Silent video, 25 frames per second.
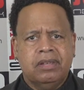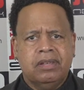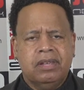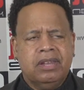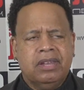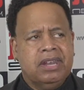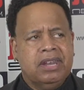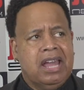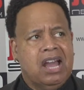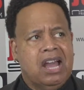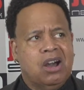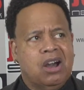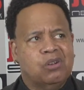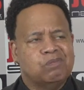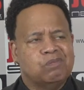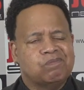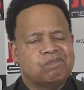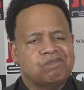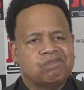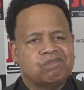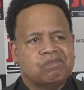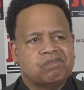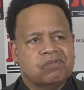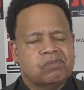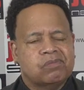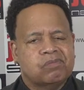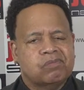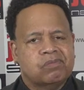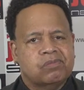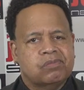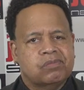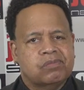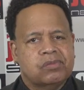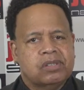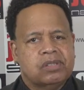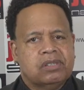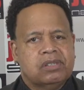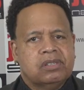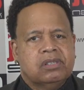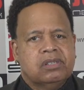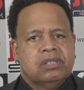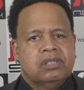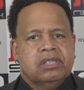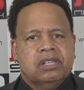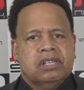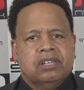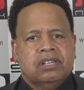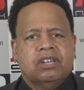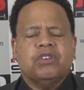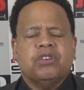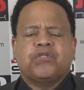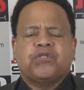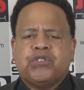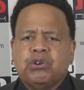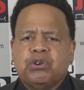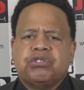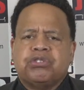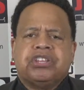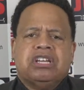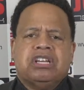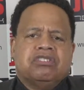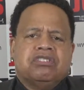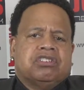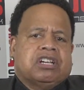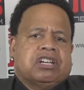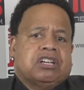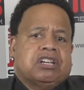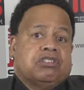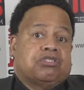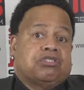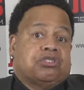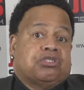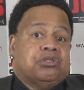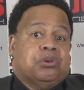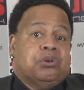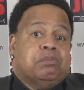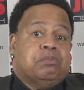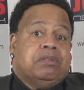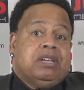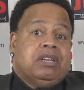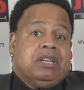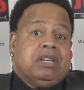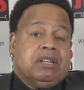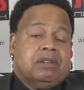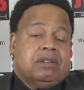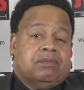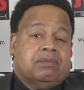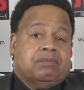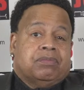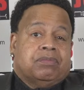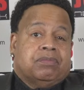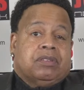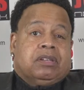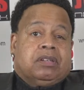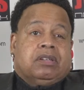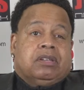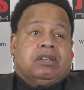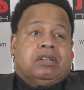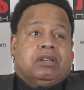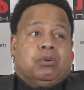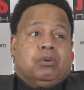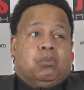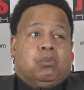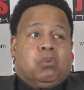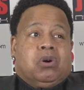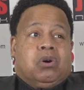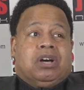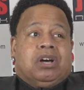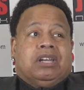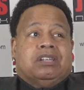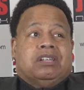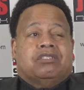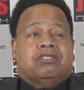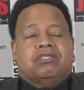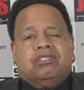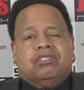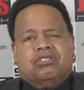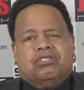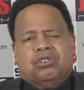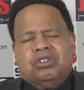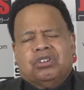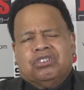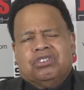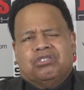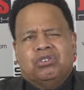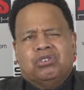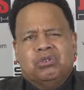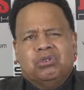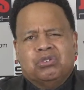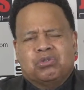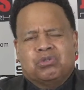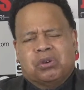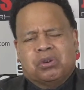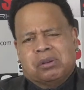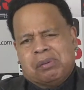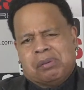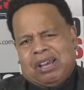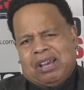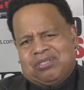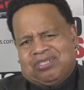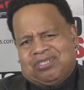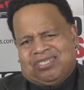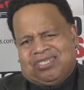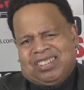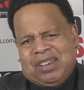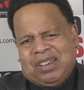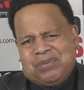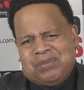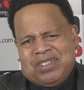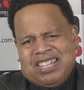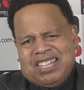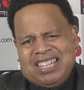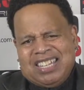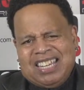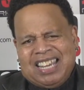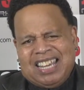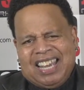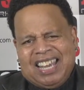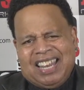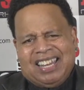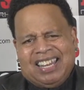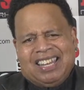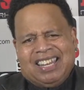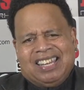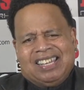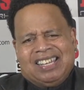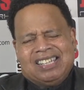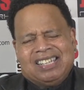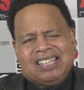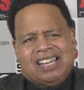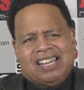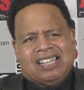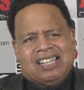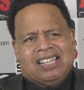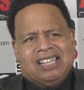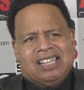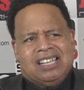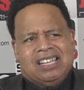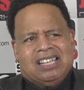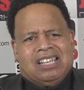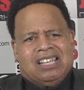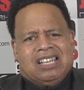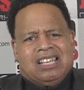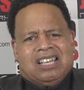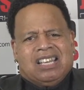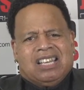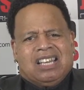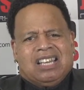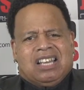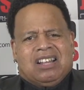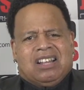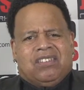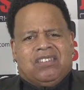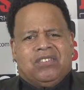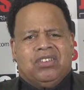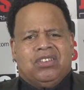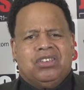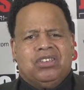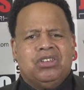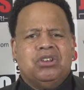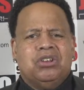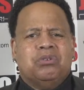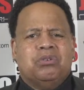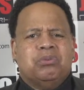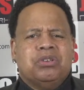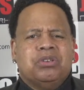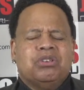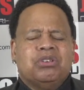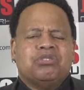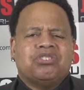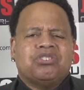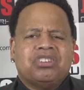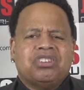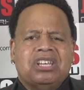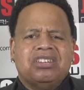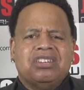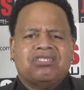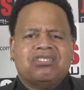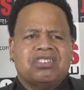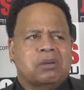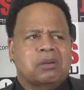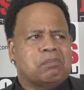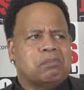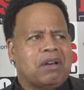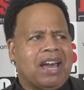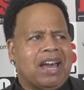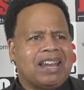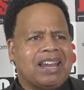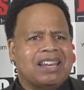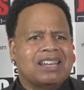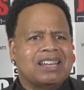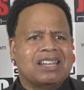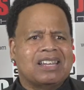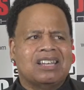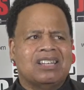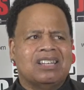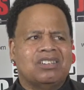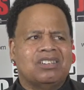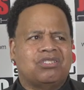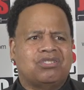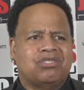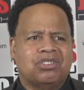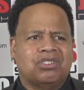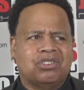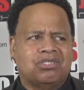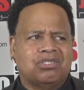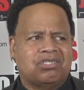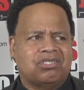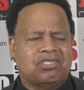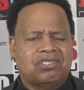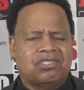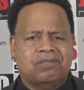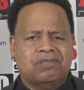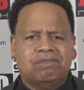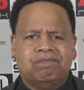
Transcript: Now, there are a few things that concern me. One is, so this dude's what, about 70? And, you know, when you see somebody that is